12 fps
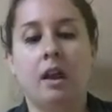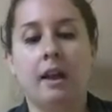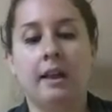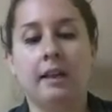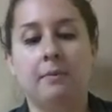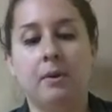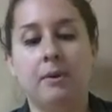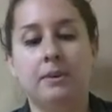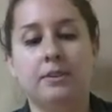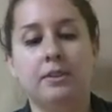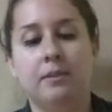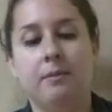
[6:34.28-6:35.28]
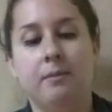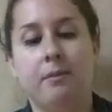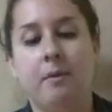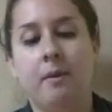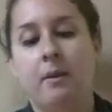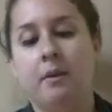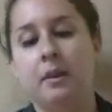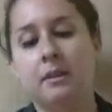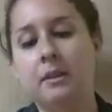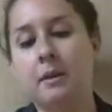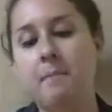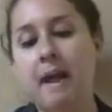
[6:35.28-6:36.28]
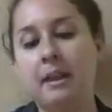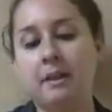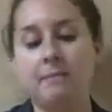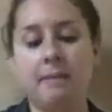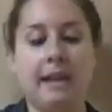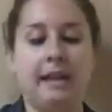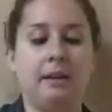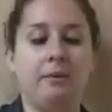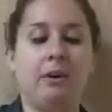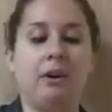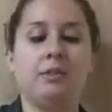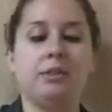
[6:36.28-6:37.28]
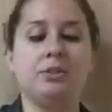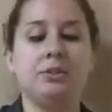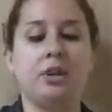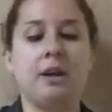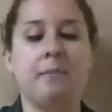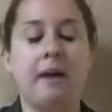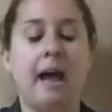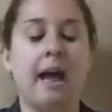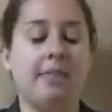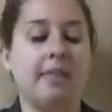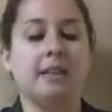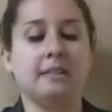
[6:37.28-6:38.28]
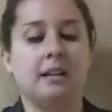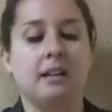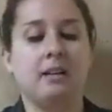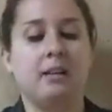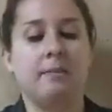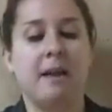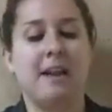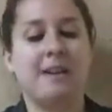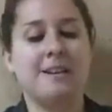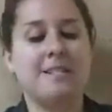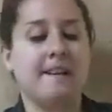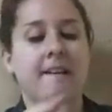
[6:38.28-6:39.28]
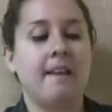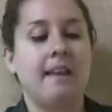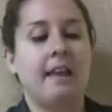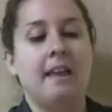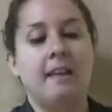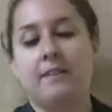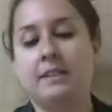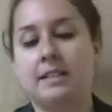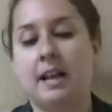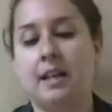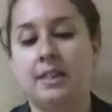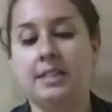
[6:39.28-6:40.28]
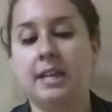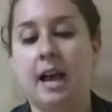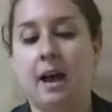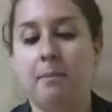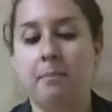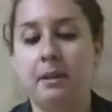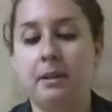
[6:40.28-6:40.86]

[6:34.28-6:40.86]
I am going to, the bat can be anywhere on the straw, but I think it's going to look better if it's on the top.